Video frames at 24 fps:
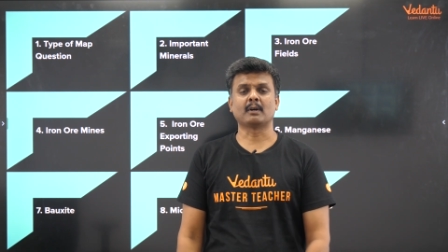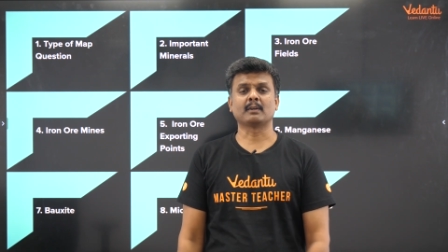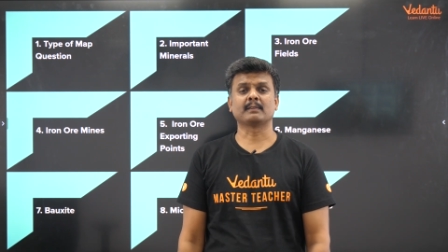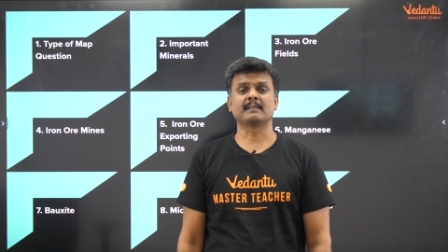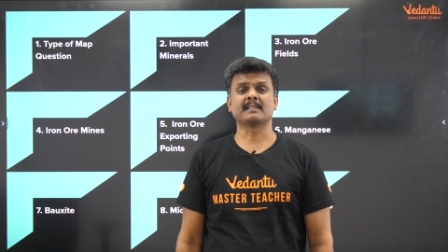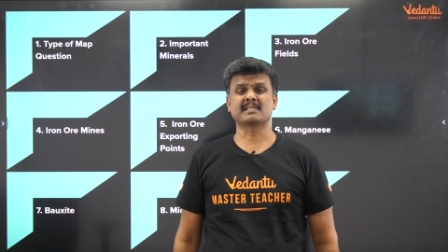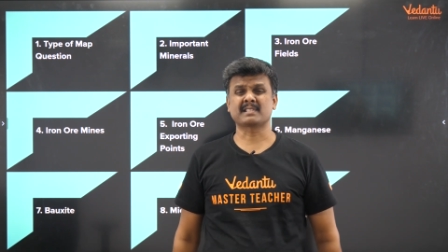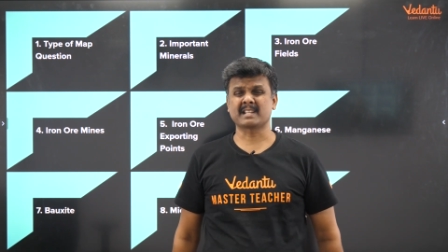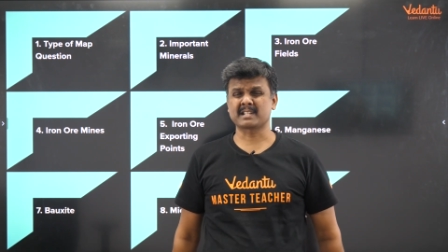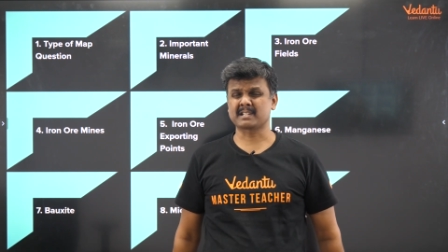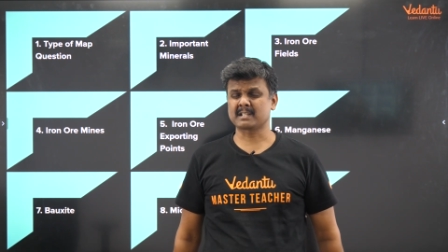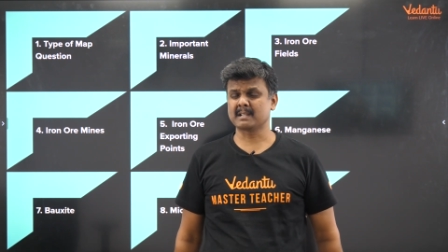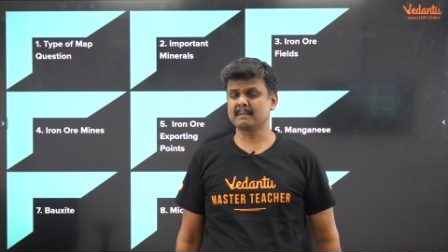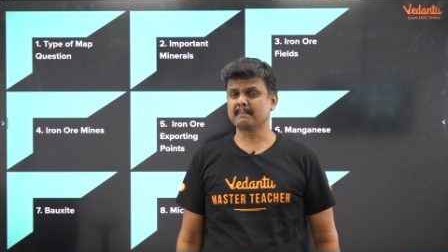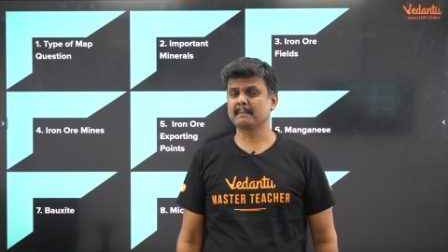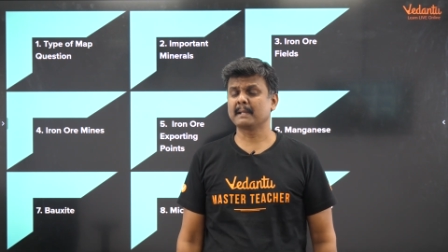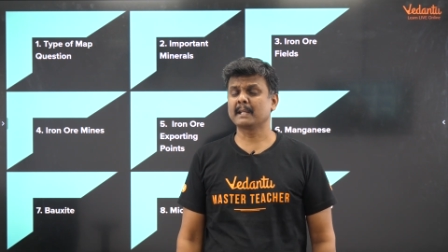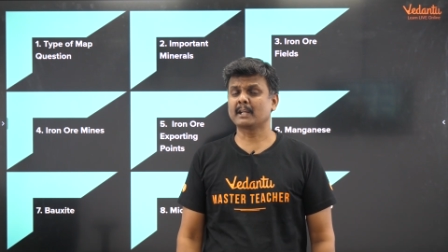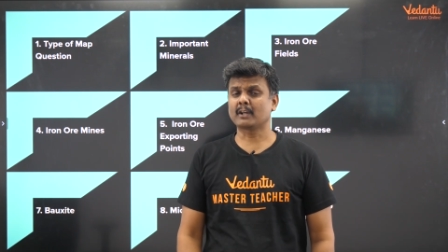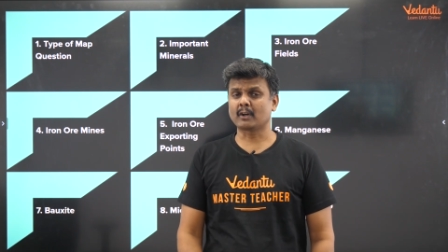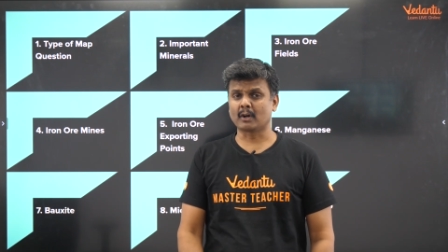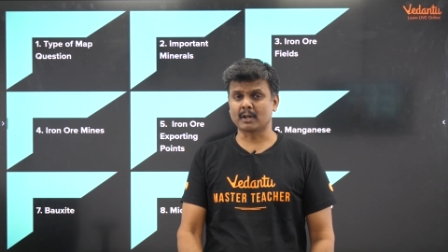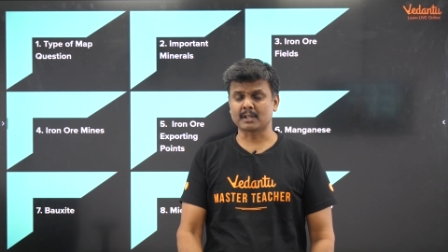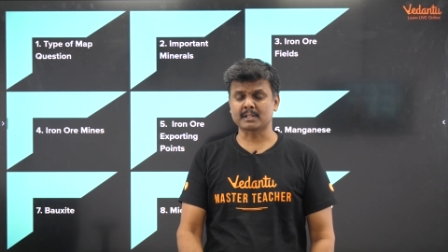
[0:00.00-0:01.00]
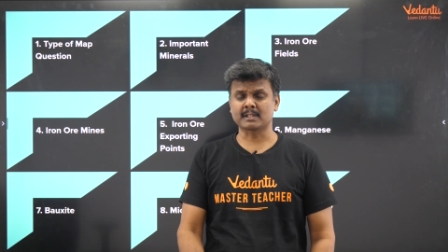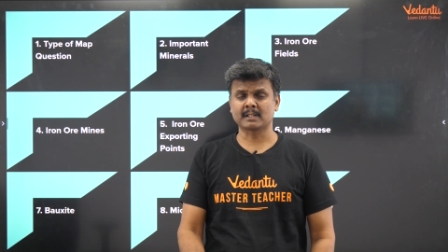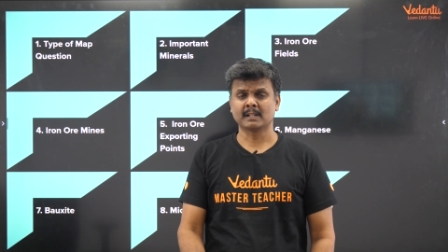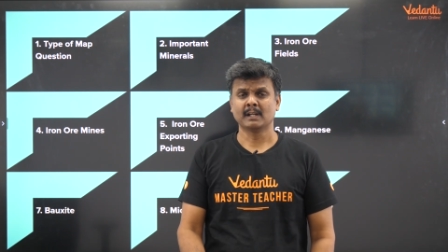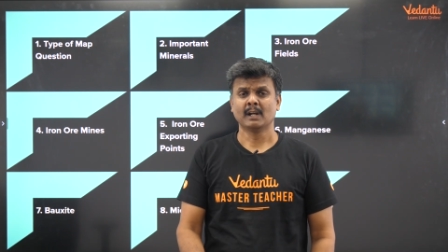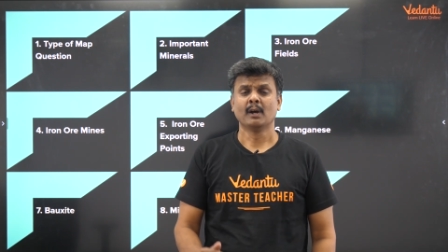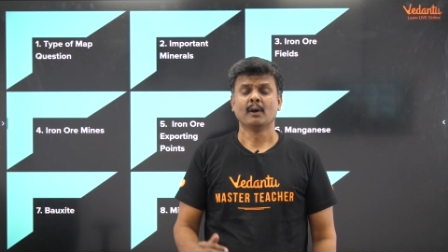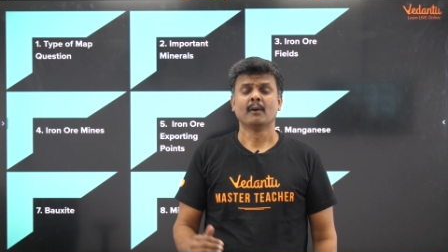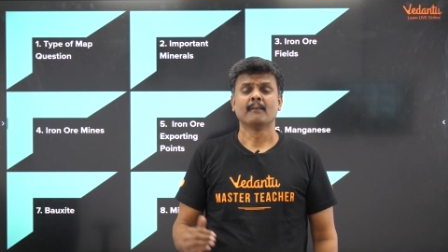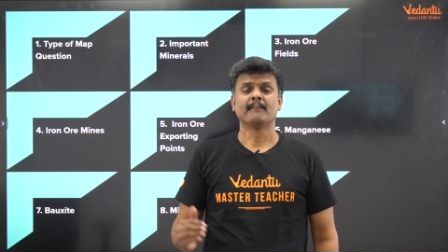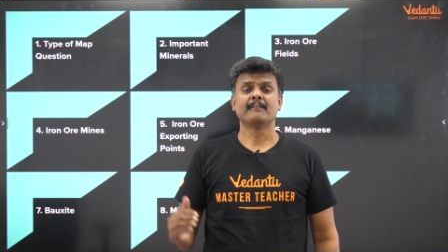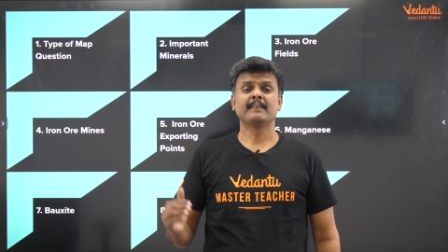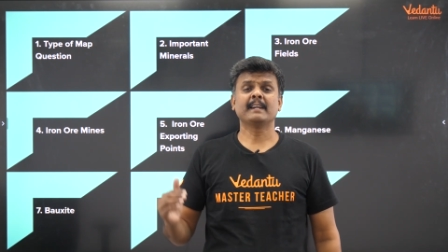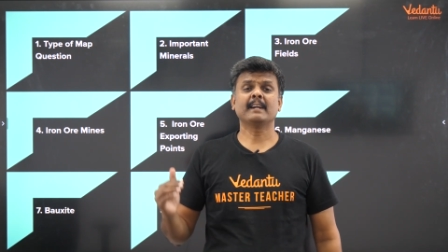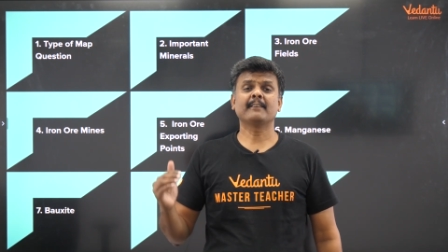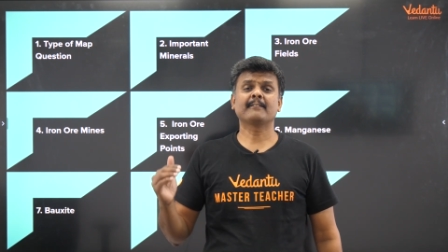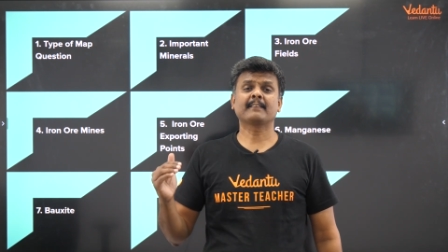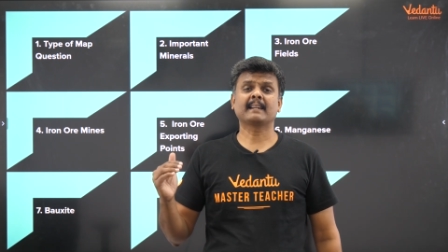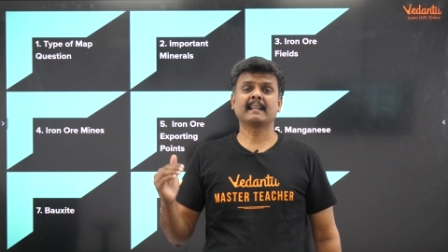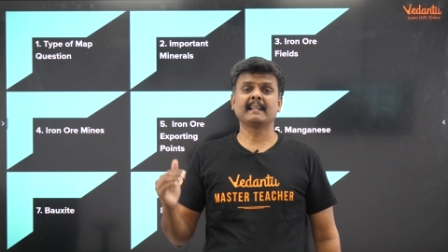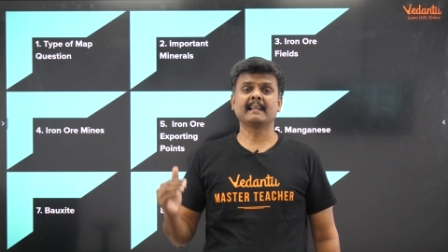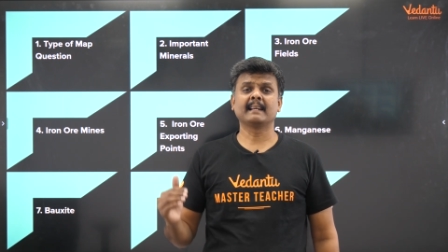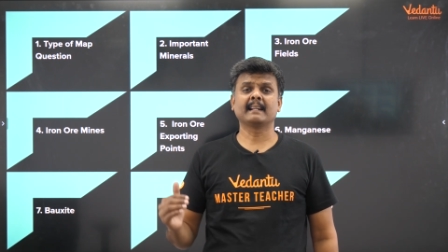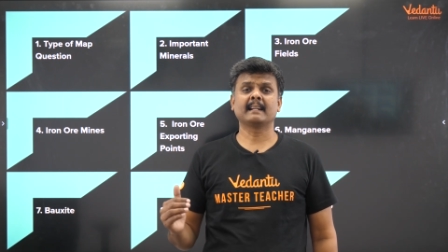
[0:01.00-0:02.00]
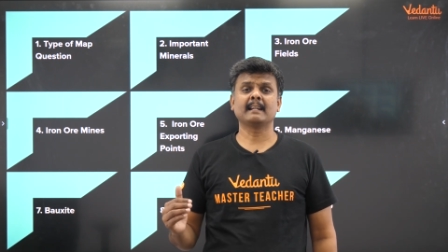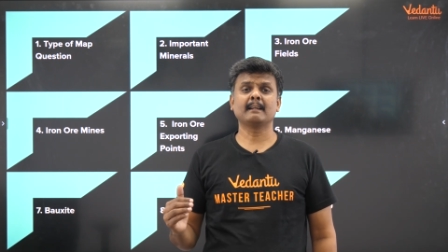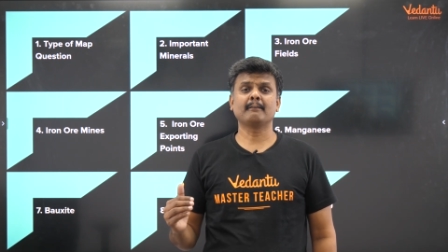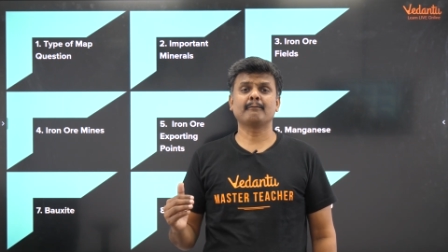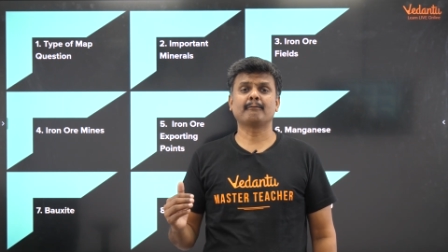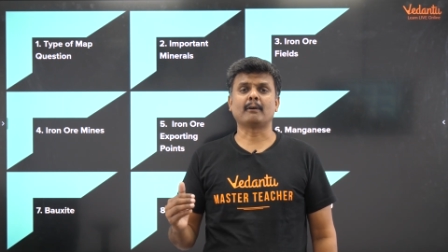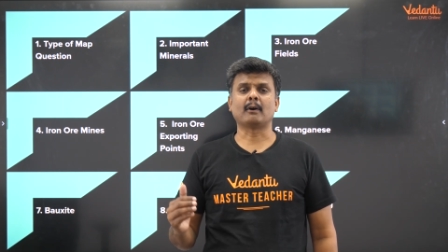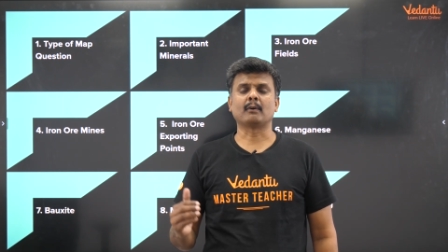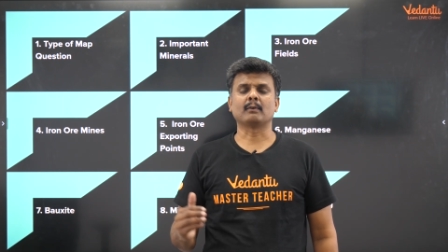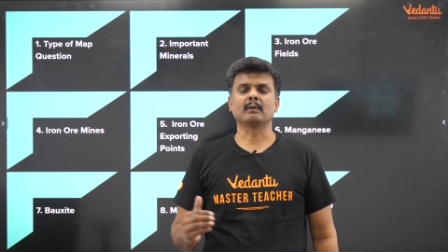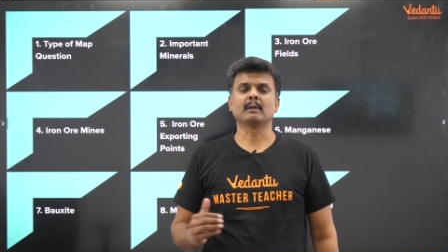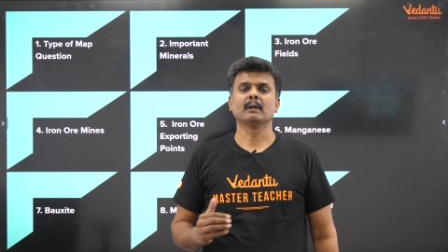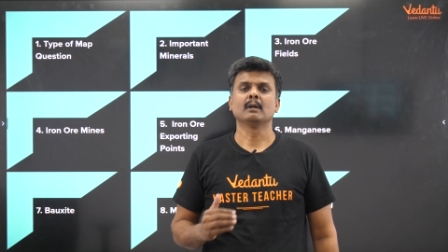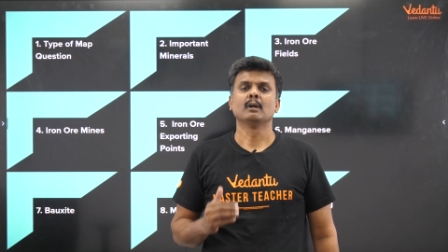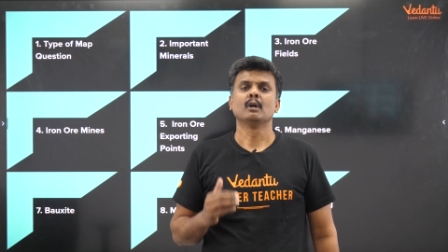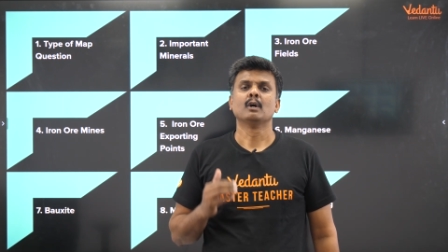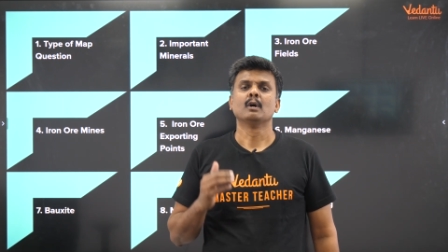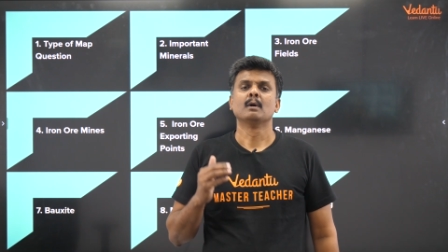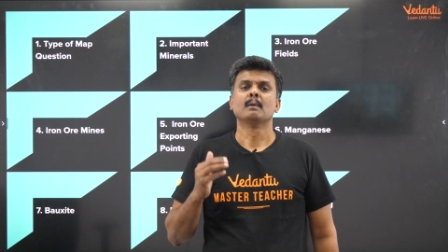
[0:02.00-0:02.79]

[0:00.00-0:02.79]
on this session, because we have clearly found